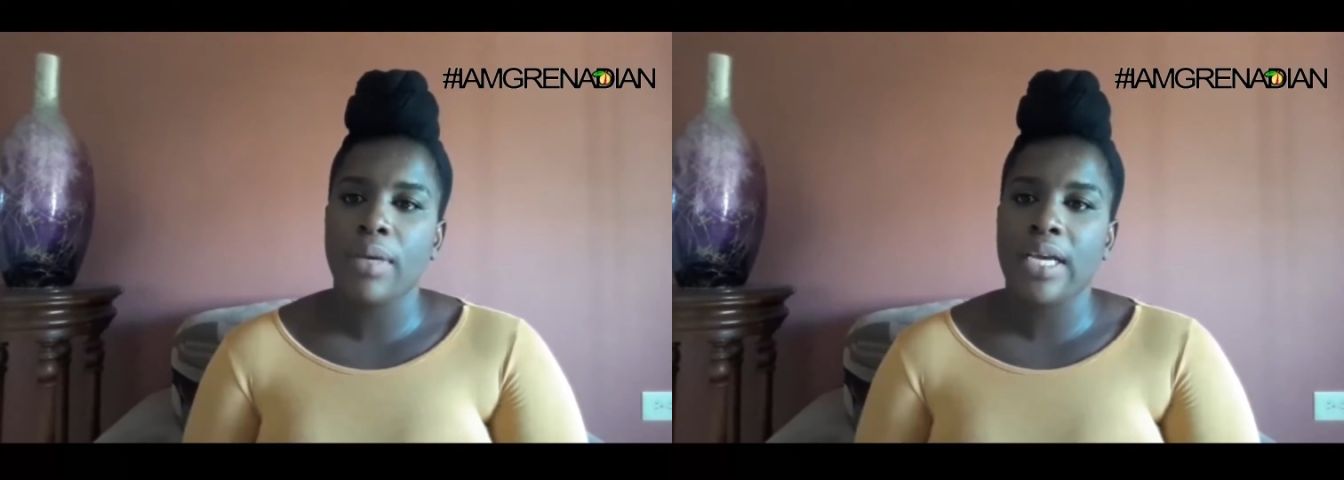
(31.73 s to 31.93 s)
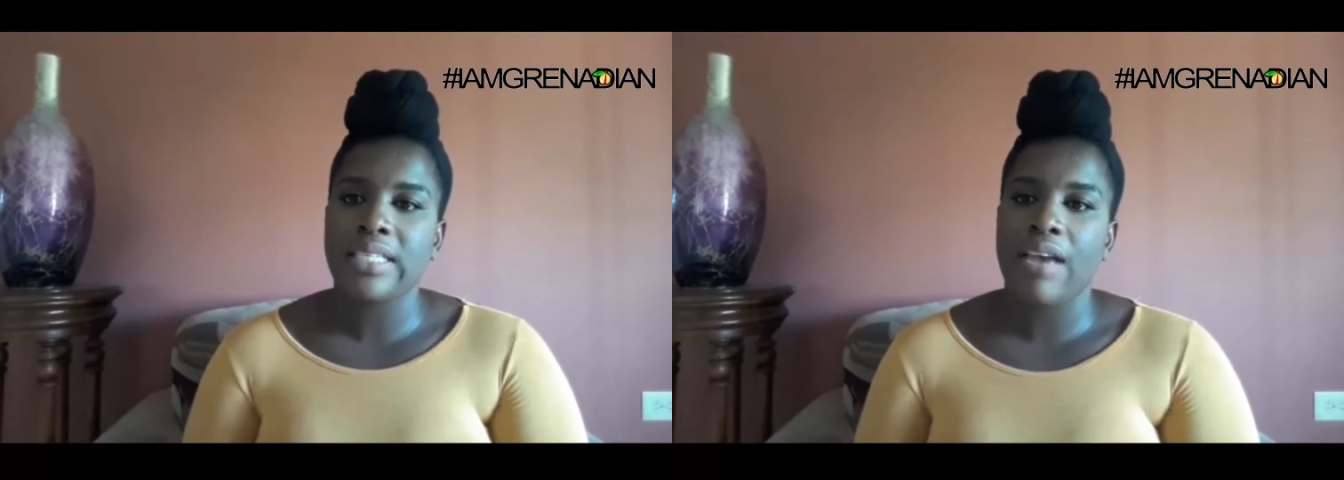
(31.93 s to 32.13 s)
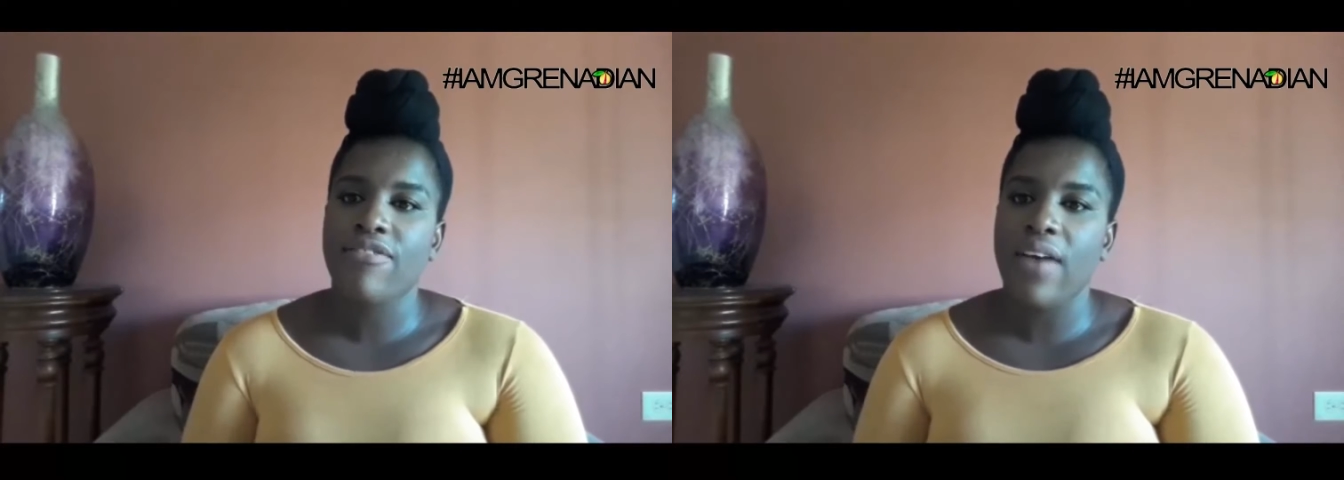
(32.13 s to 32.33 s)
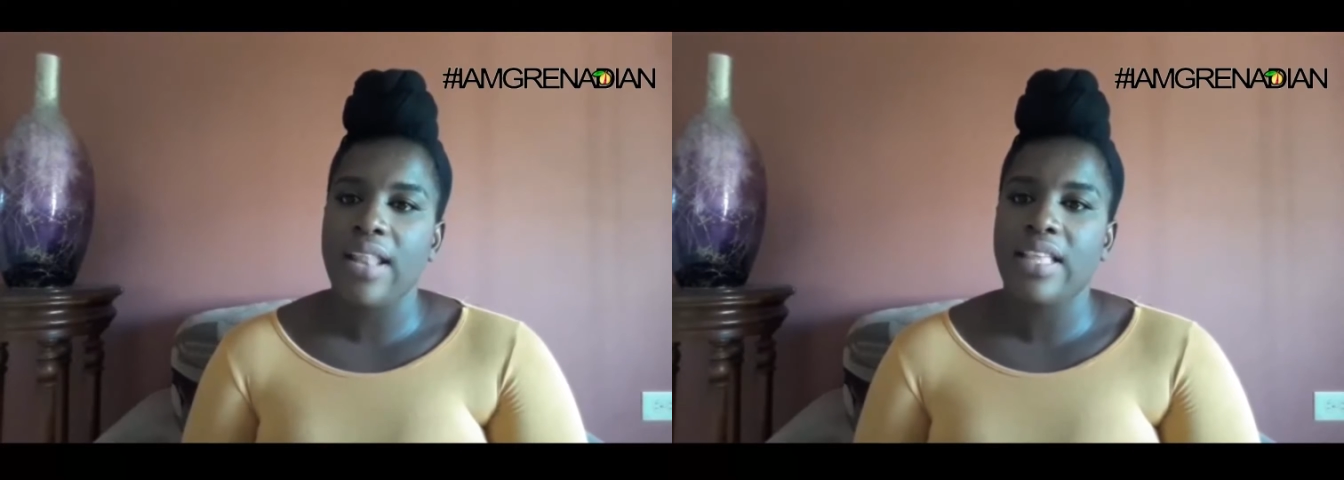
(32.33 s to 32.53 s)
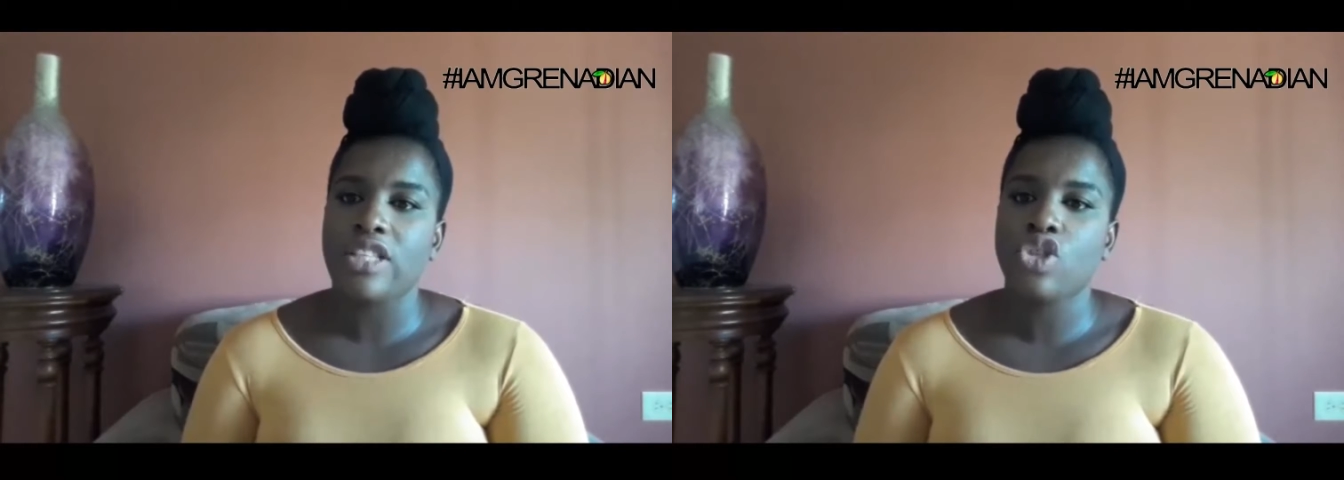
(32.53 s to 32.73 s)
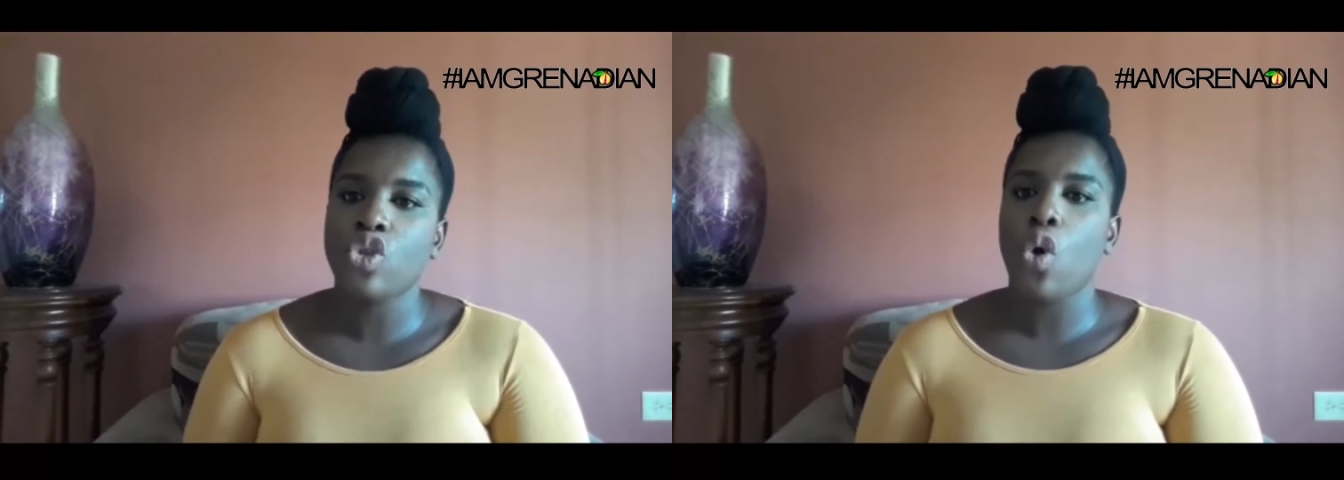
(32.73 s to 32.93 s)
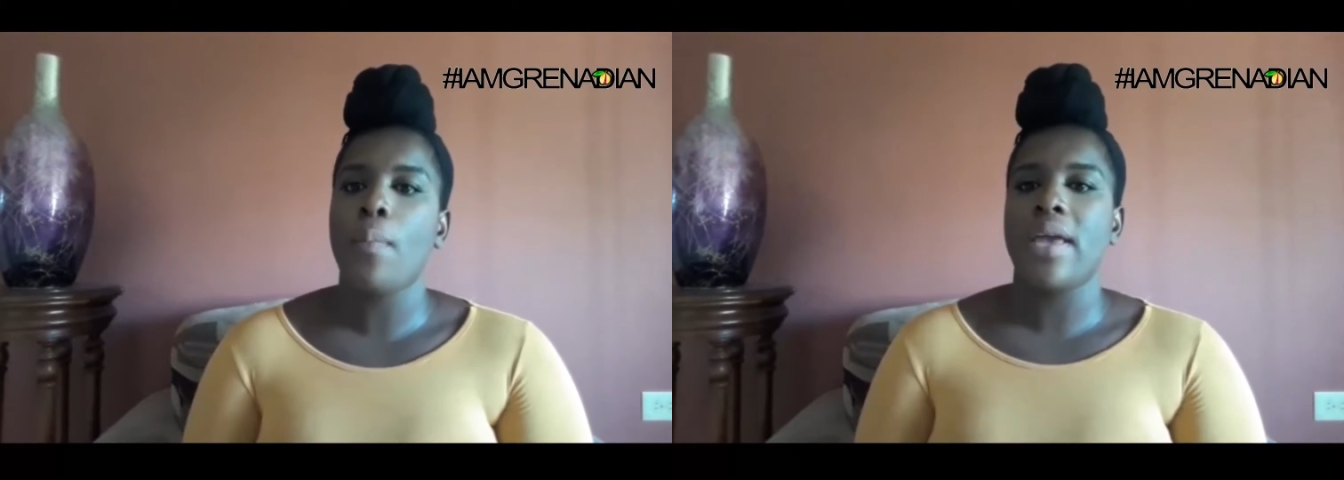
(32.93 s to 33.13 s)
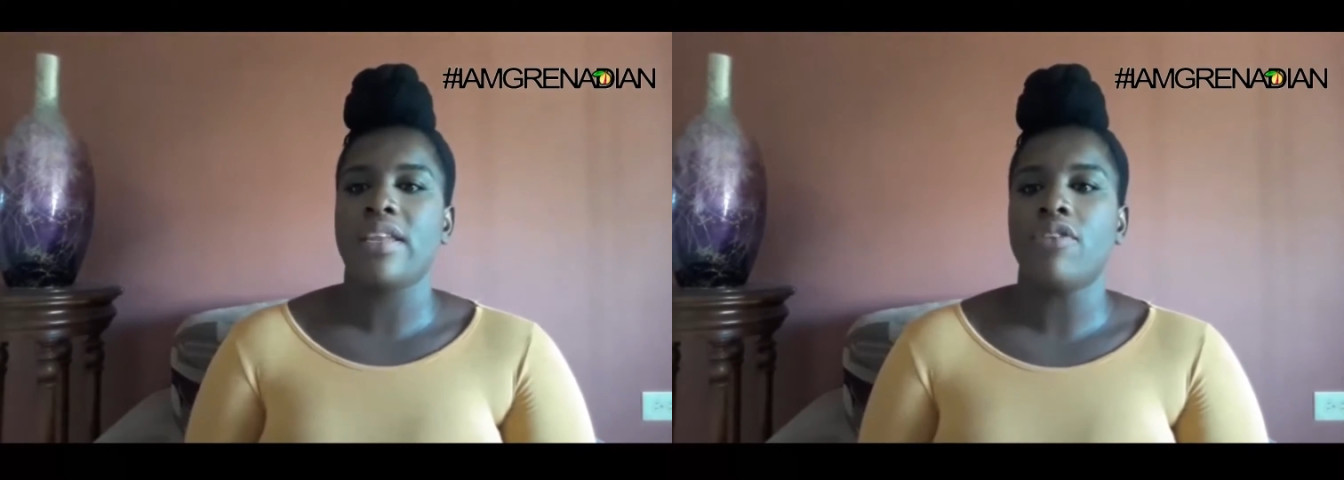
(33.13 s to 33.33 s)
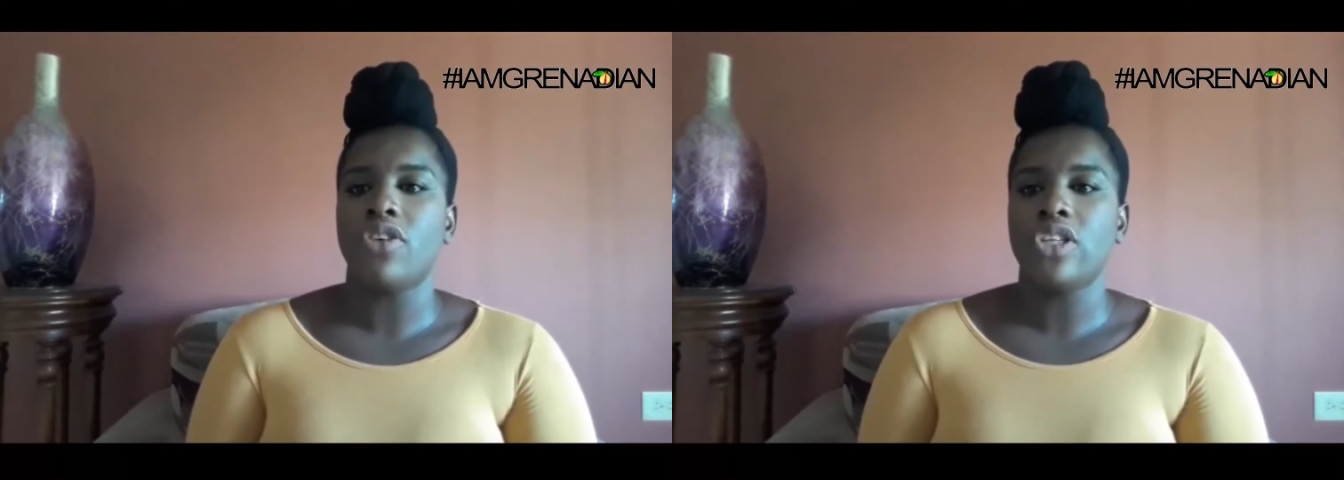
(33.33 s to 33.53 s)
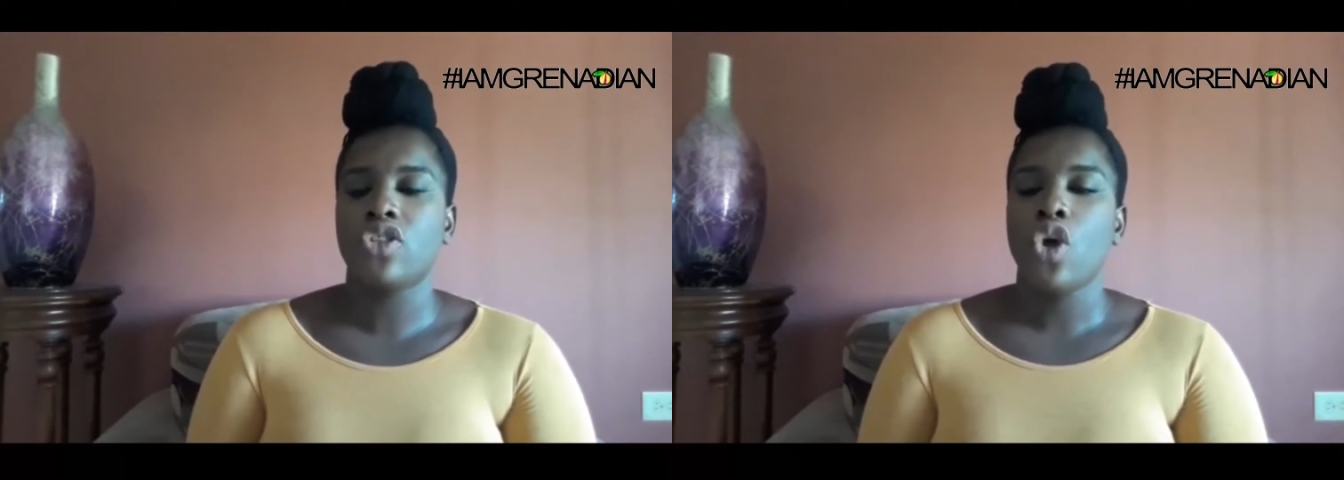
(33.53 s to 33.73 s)
because I find that so many of
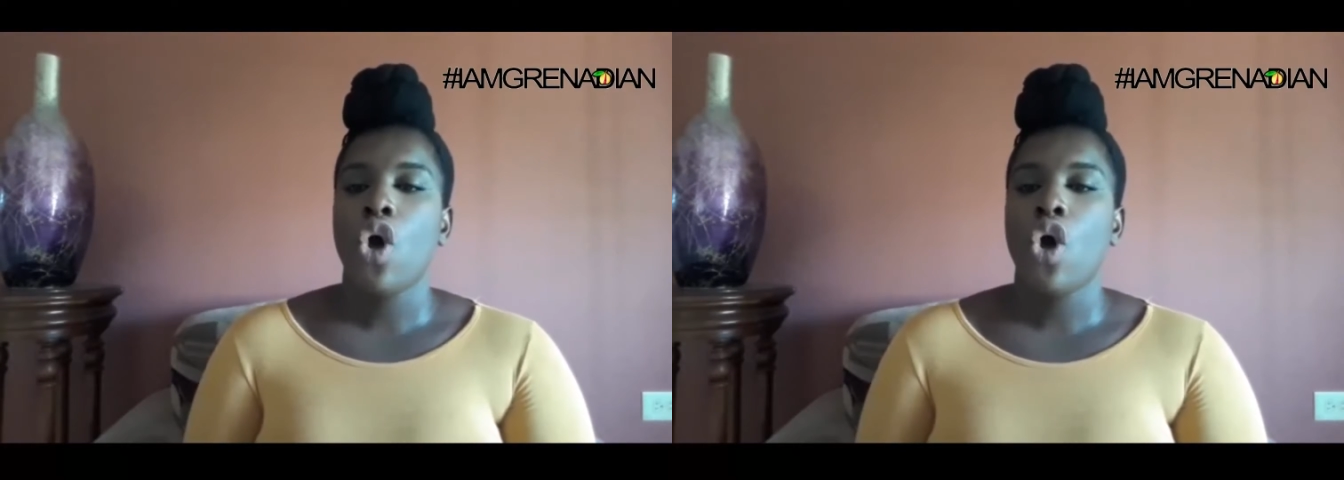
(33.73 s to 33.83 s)
us